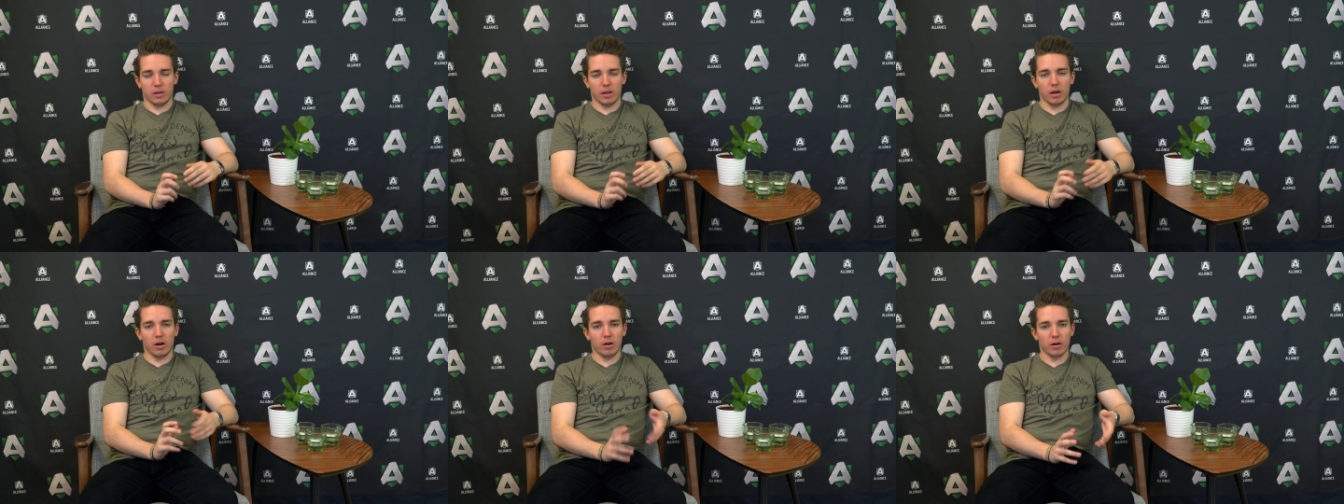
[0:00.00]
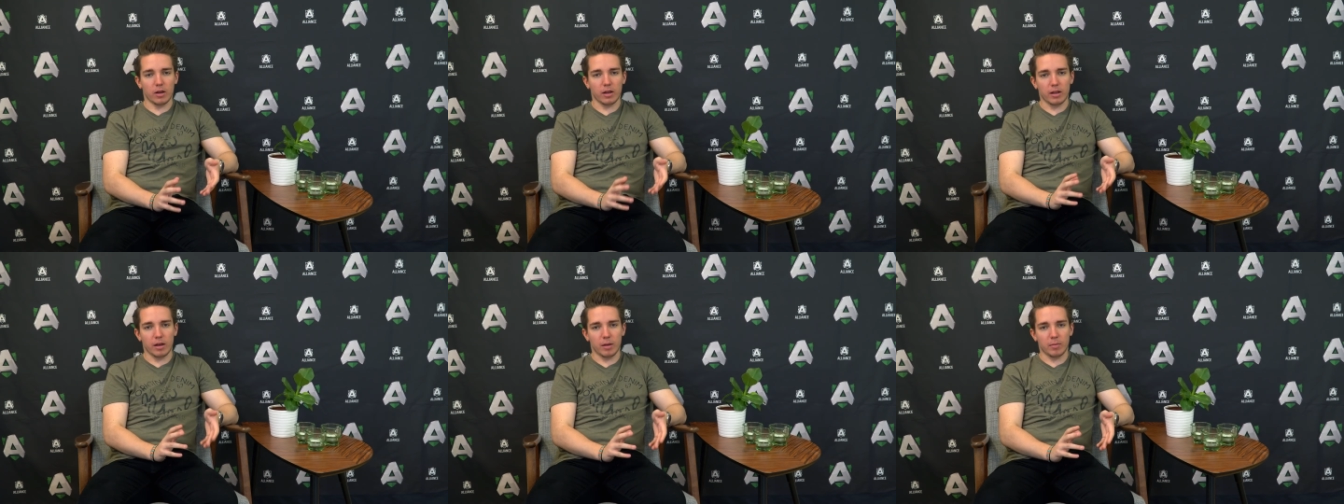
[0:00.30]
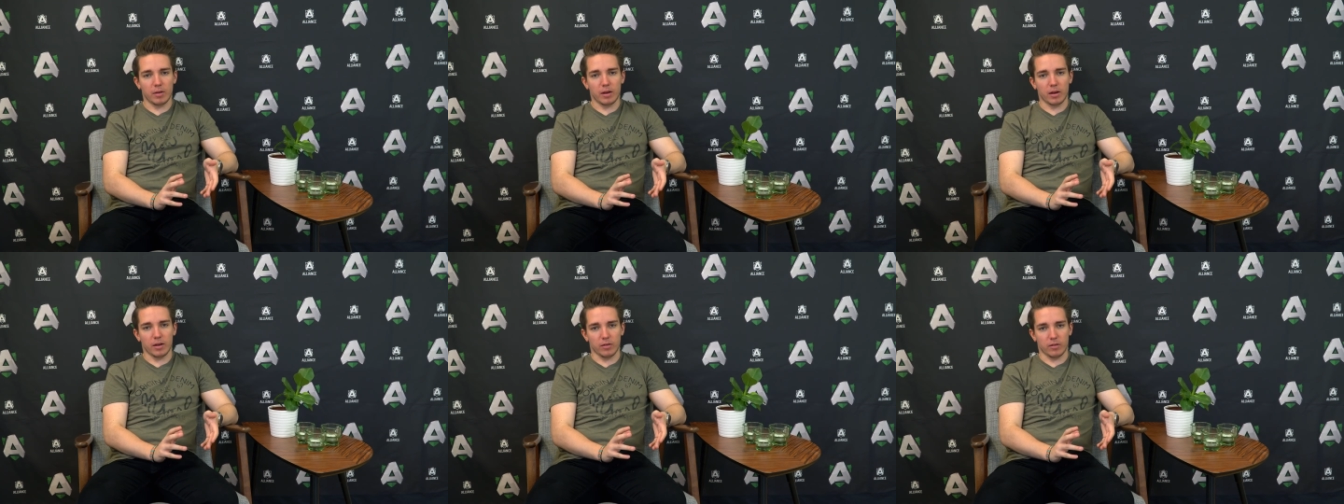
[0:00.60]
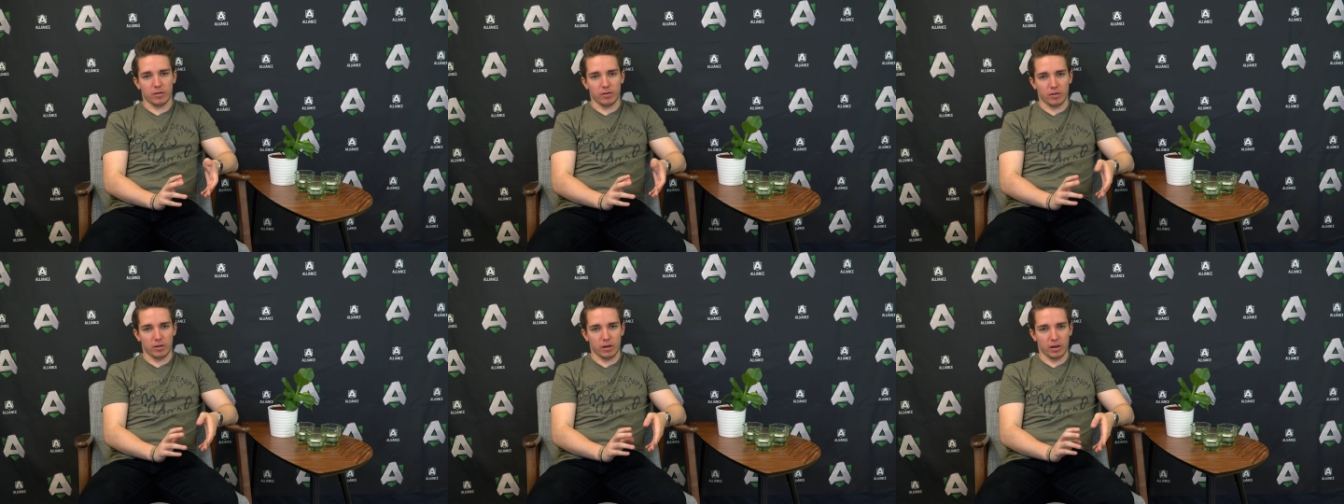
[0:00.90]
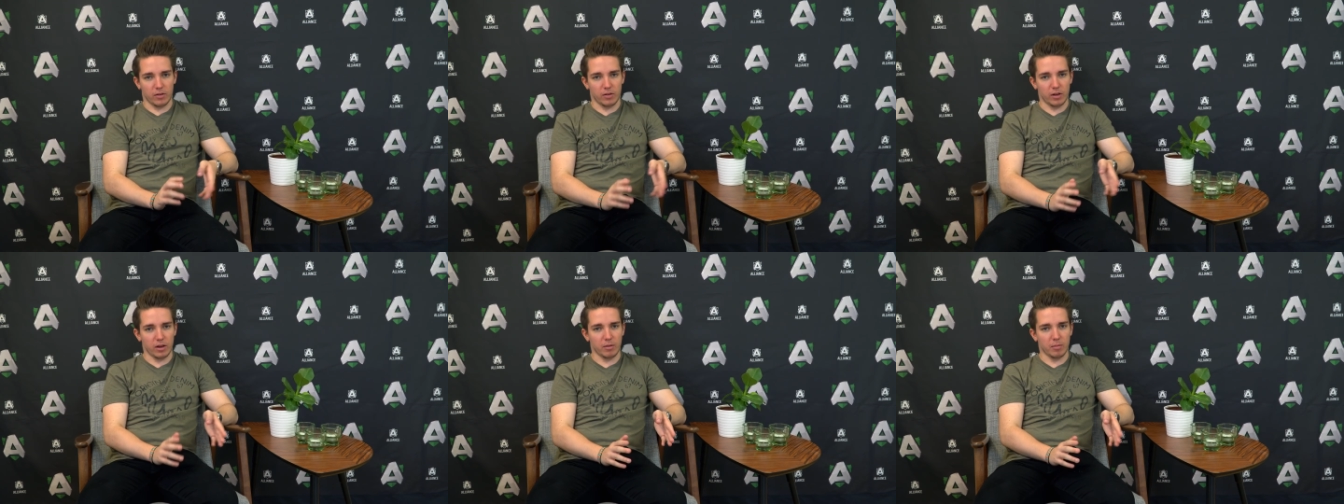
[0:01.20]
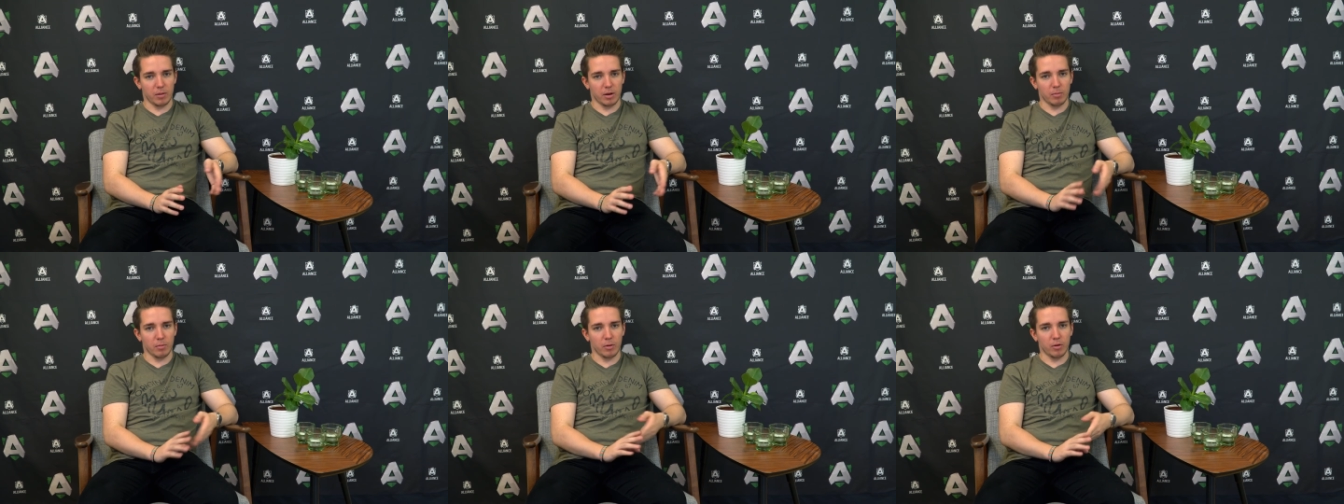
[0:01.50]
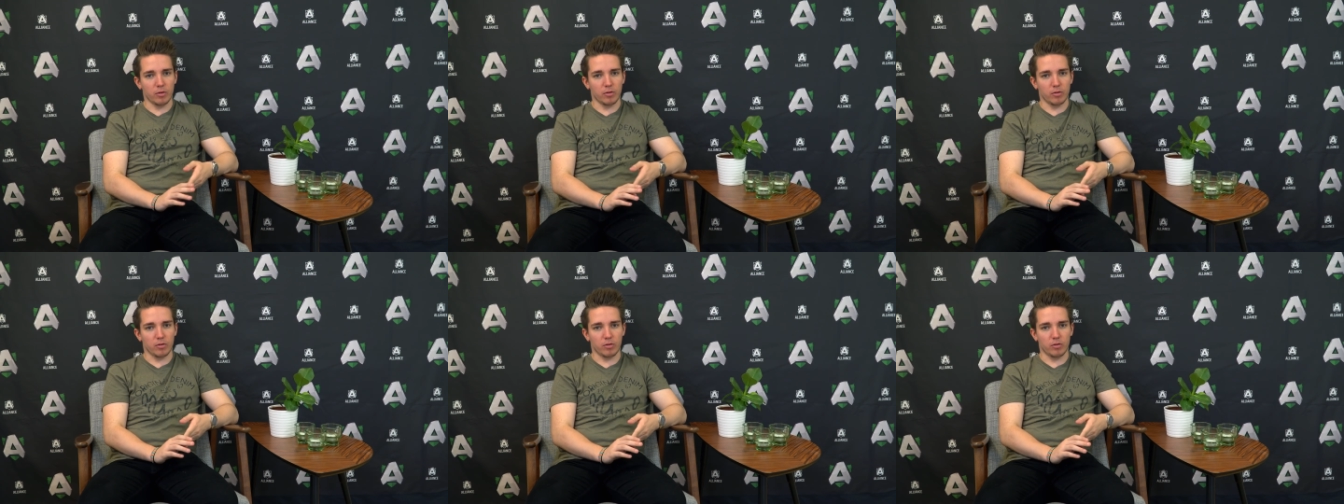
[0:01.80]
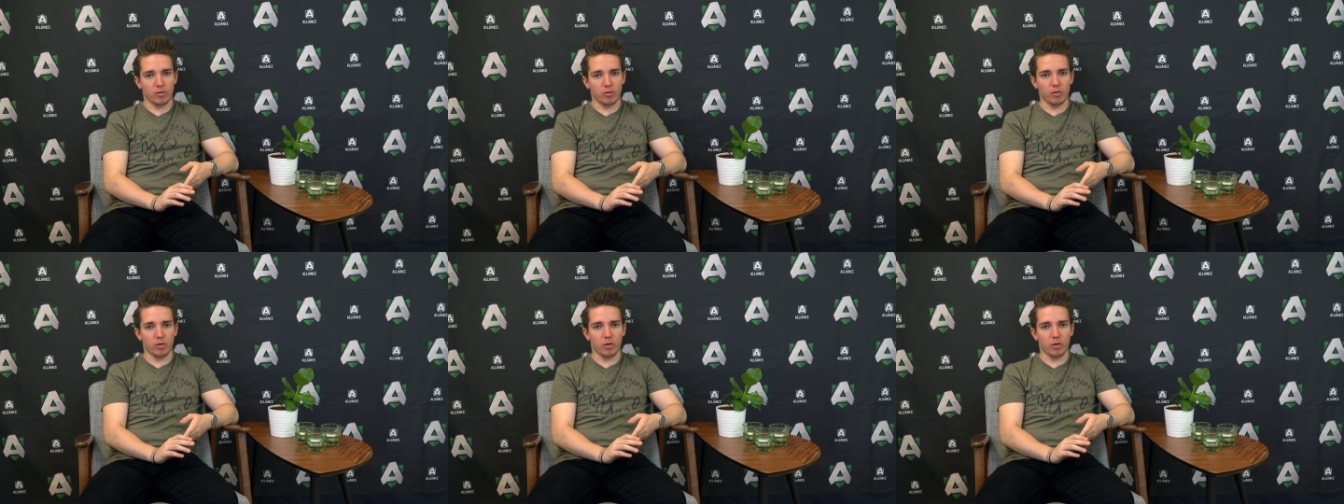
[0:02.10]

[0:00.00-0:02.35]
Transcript: The archetype that has excited me the most